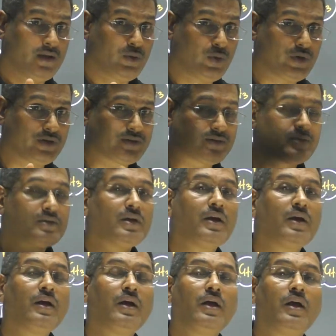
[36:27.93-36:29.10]
Notice,
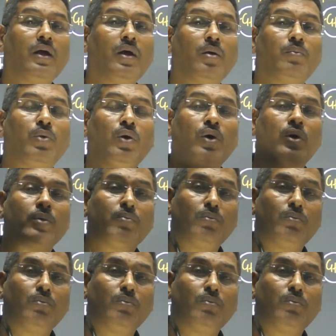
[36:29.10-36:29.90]
for